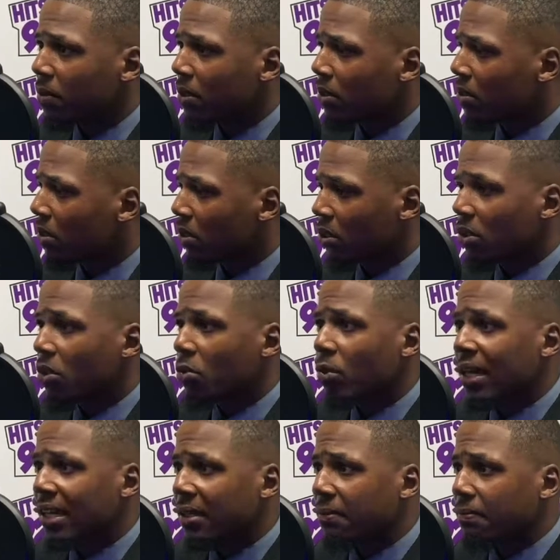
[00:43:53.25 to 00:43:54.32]
to look
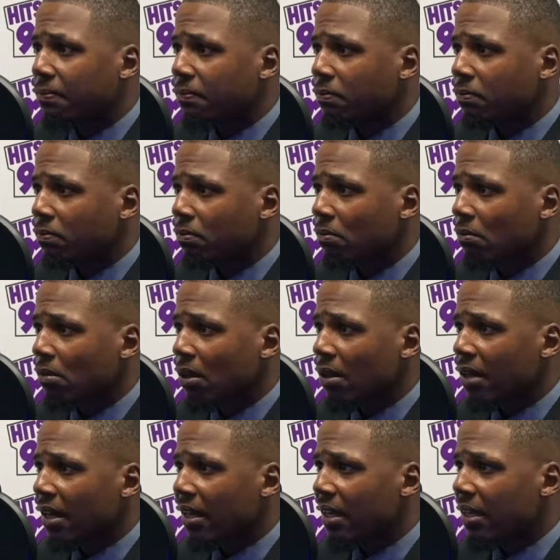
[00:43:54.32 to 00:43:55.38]
away,
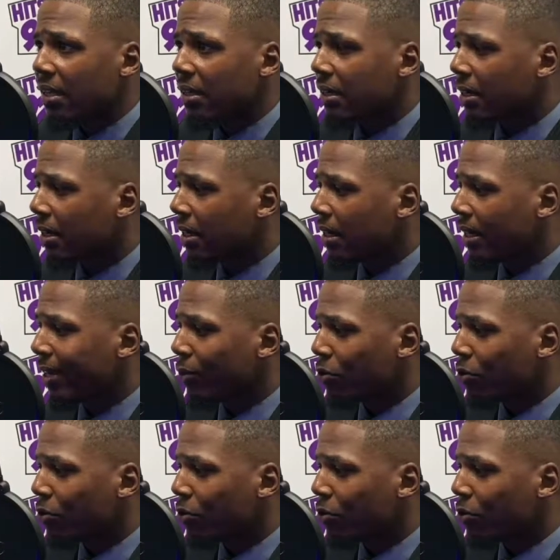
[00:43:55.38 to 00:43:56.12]
and it was